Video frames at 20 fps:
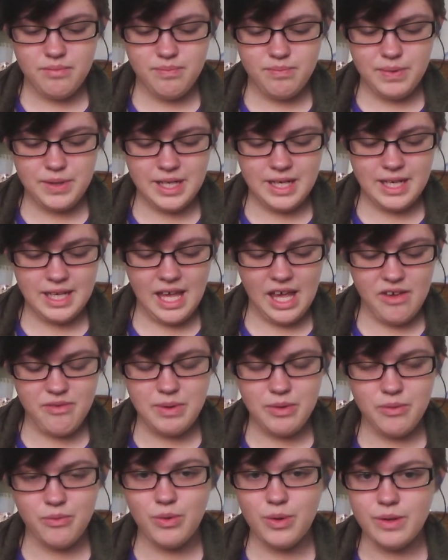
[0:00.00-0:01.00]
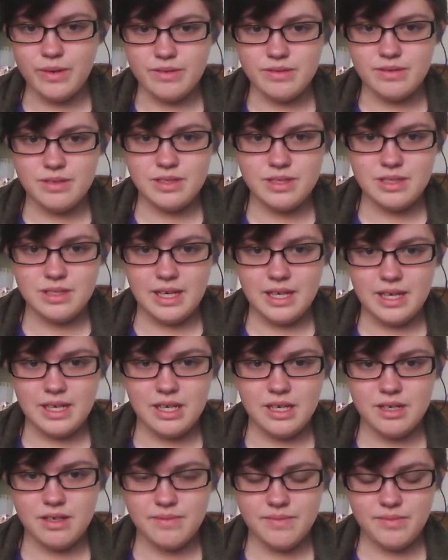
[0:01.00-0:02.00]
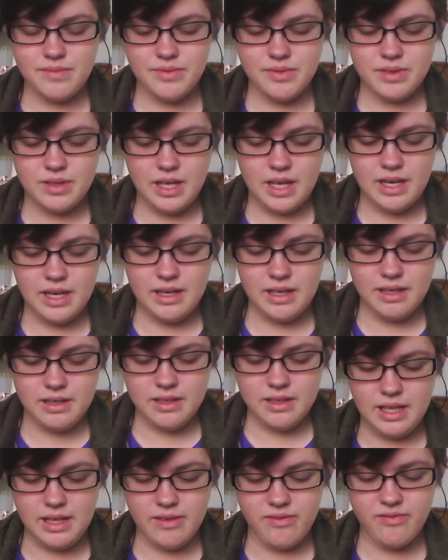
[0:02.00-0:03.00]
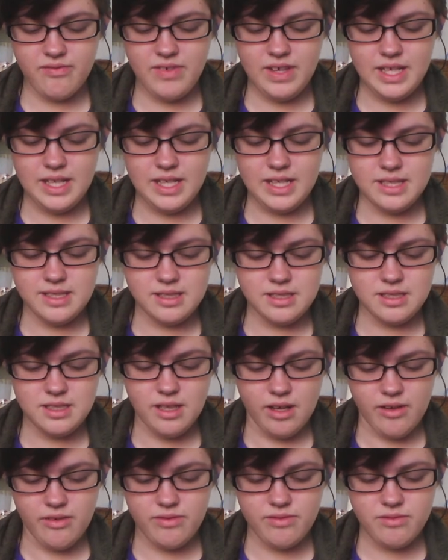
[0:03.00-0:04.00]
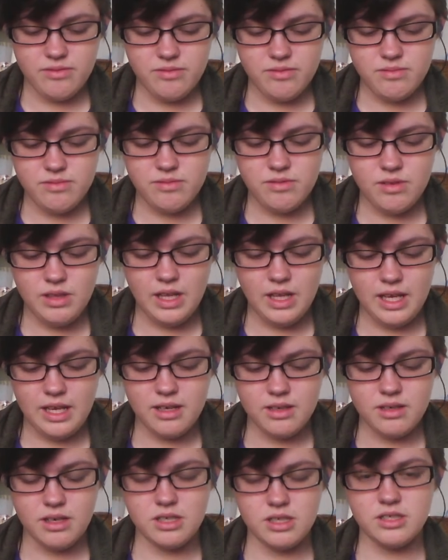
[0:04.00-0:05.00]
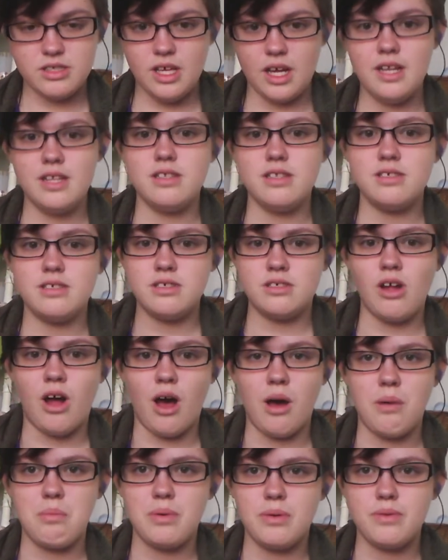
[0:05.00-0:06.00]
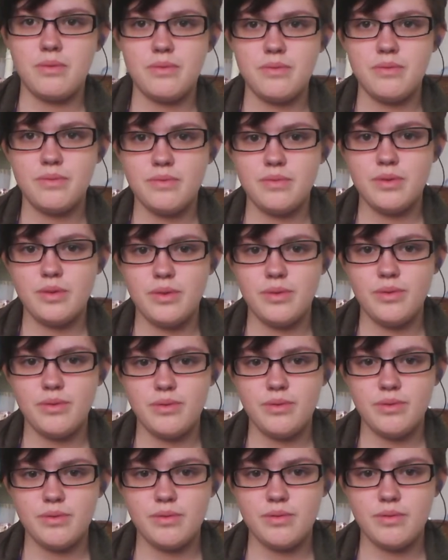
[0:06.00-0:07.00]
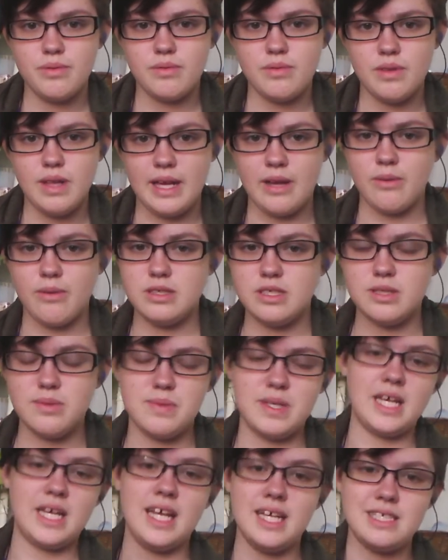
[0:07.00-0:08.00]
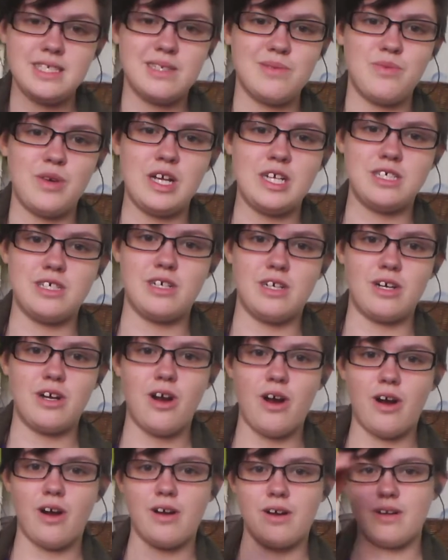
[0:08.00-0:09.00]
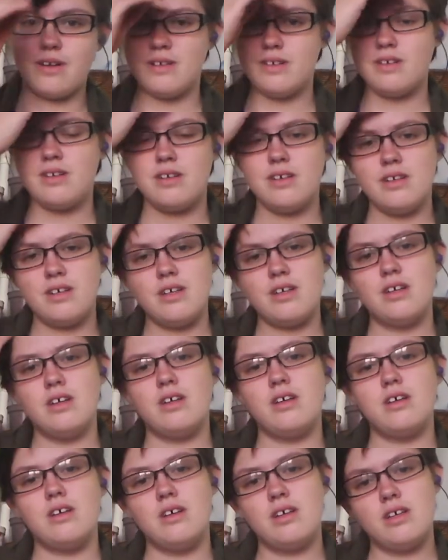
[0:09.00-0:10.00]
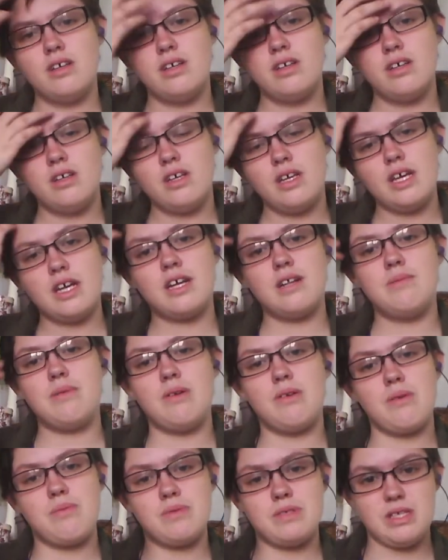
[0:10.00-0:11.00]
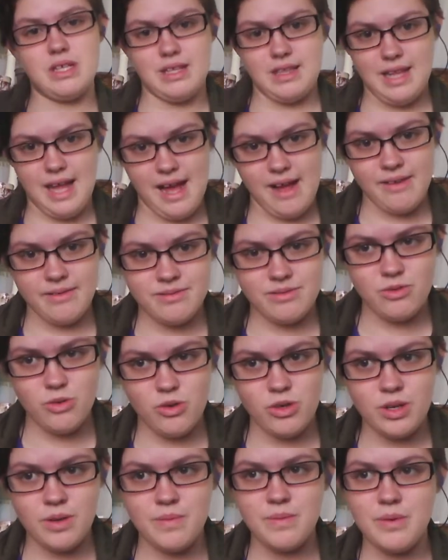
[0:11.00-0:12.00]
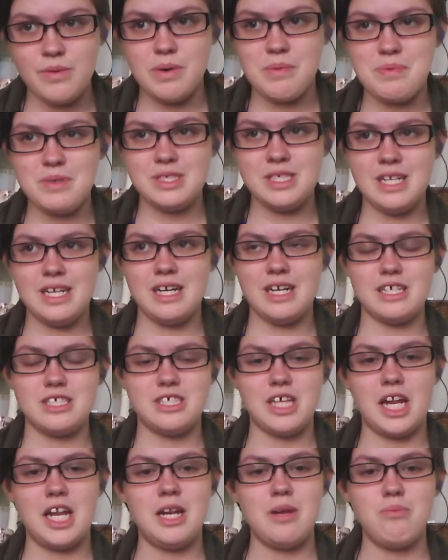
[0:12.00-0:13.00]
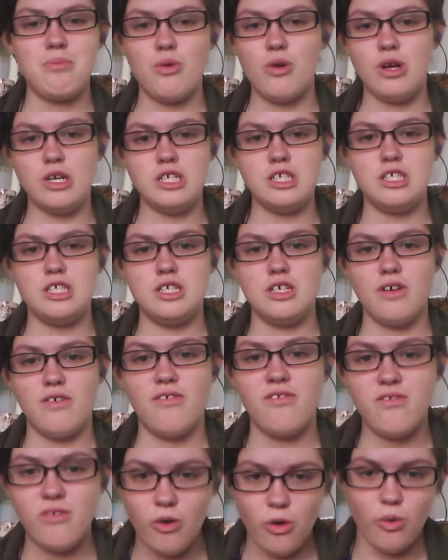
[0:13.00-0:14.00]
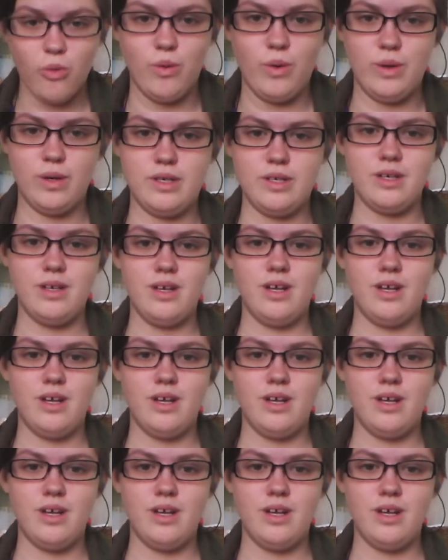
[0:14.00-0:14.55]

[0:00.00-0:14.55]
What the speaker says: But then it gave me words, and feeling and stuff. Like a sudden stop. Like when somebody hits the brakes on a car. It could be representing that. Or it could be representing a sudden push forward.